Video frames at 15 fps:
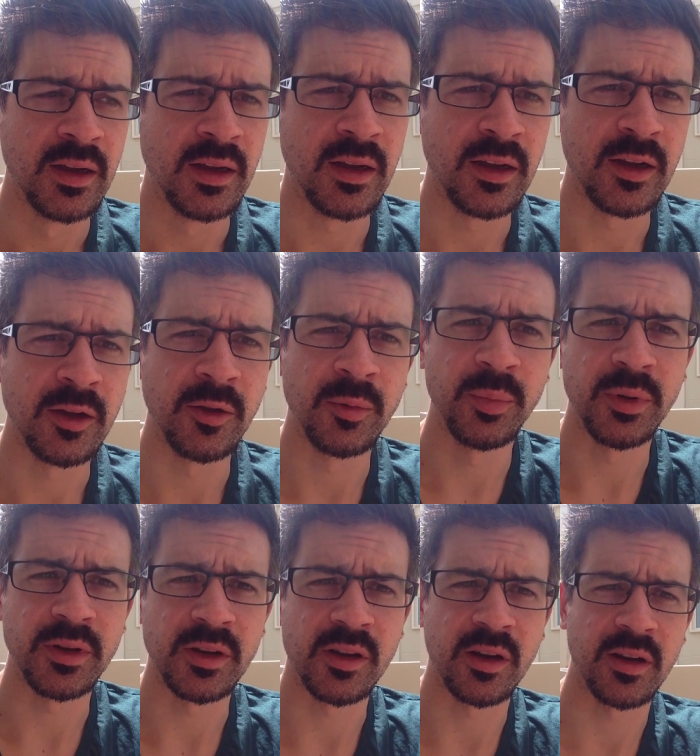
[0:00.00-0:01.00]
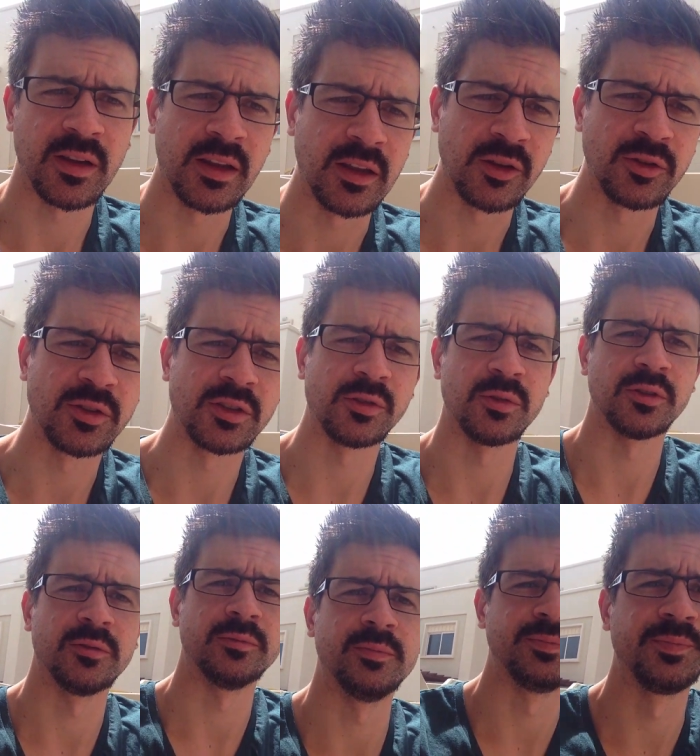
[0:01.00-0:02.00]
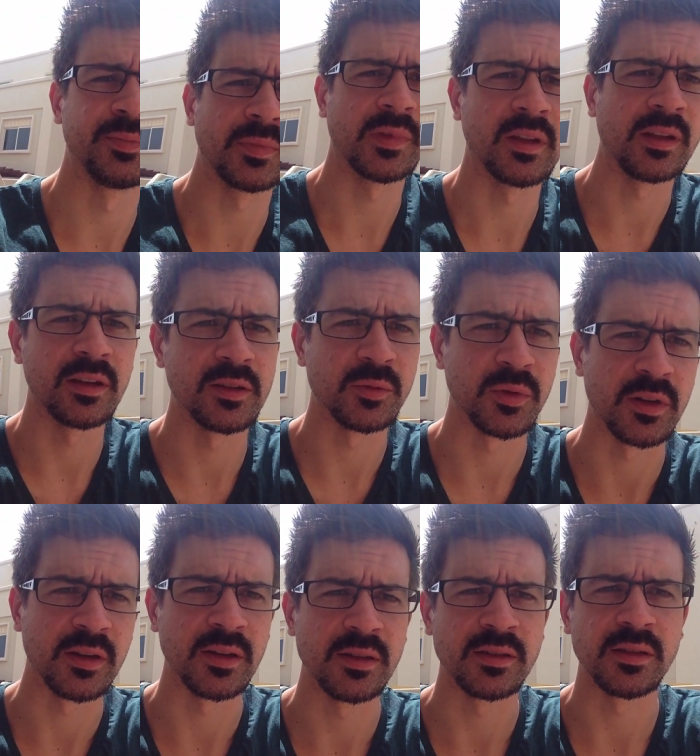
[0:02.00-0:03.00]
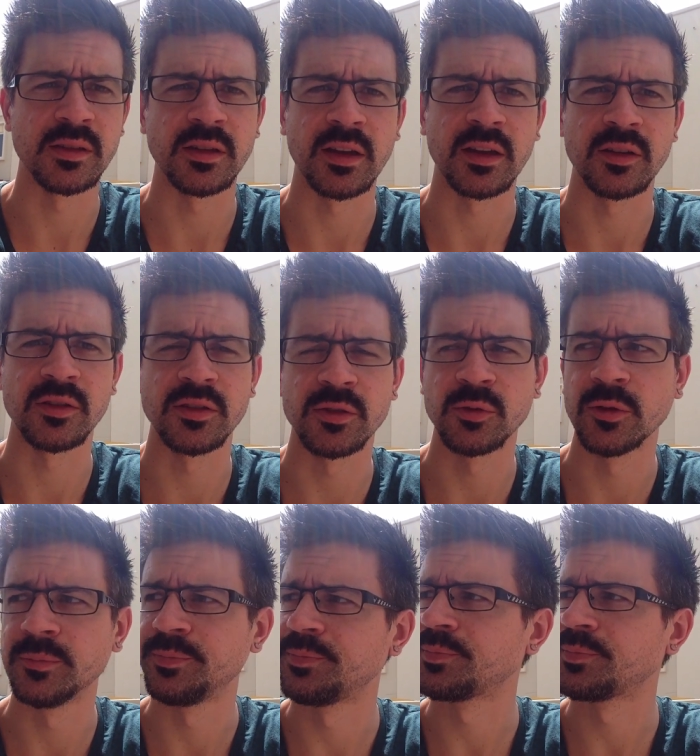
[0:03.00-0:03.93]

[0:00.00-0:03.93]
But you kind of get used to it. It is what it is, and you get used to